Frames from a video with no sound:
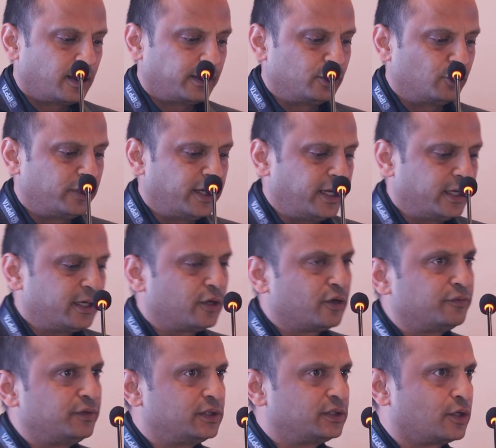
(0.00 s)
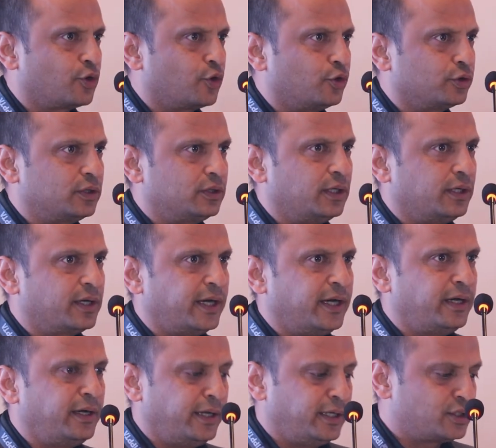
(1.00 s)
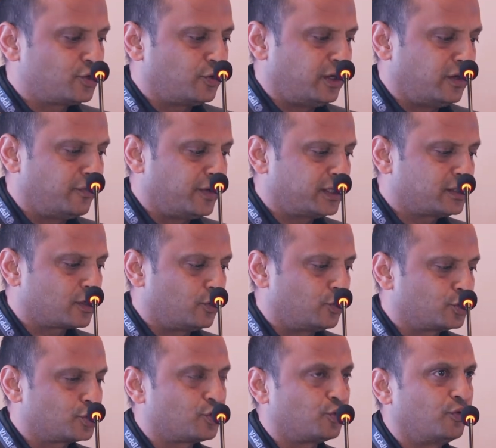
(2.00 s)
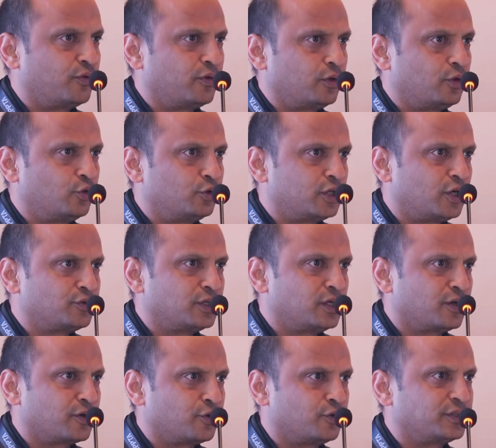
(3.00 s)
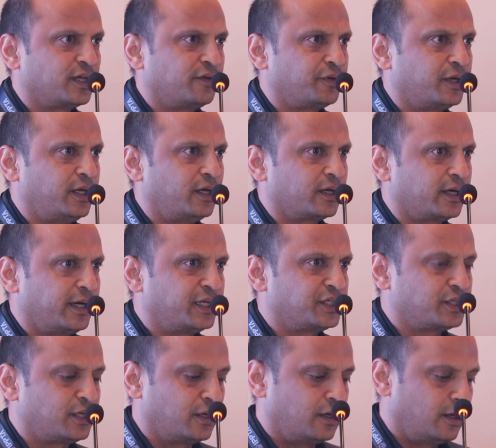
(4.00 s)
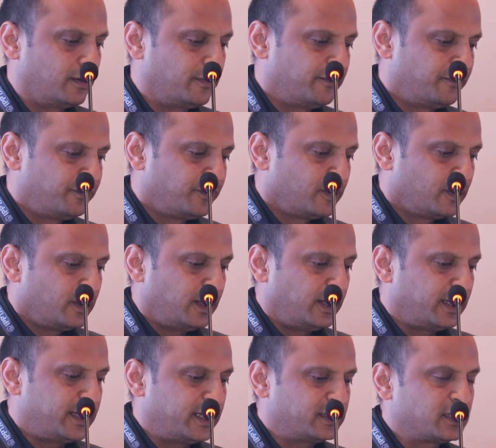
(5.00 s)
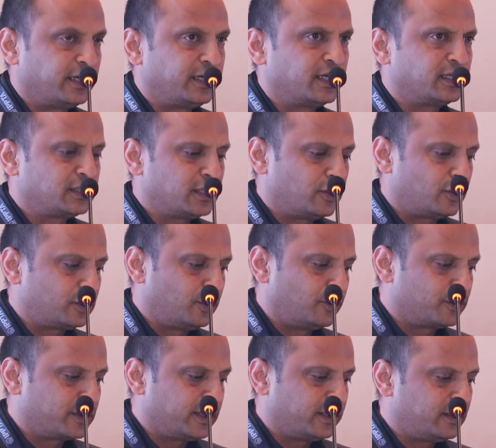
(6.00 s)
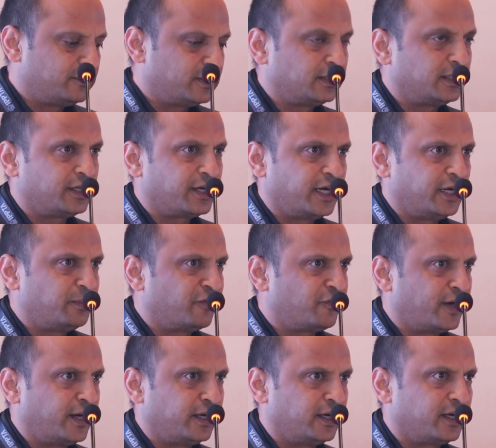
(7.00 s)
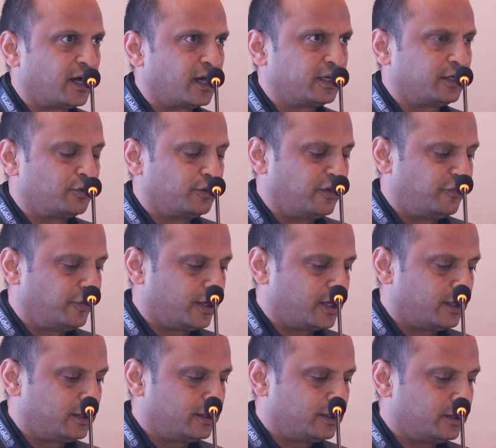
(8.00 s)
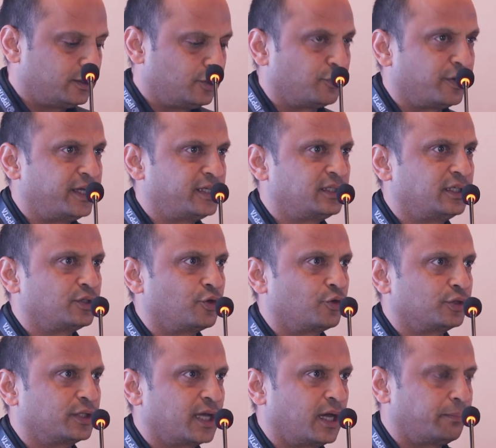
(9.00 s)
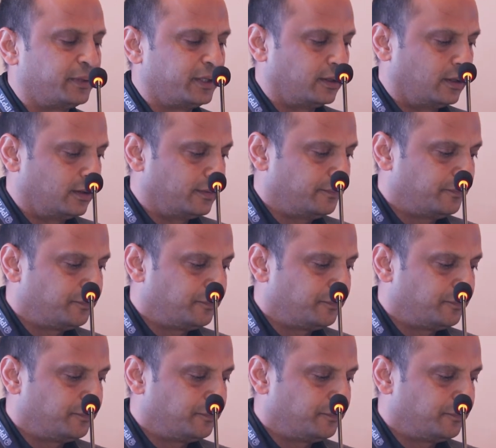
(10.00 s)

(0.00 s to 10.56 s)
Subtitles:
And to take care of this growth, the trade needs to invest close to 2,000 crores every year additional. In case returns are not lucrative, then the trade may find it hard to difficult to raise this growth capital.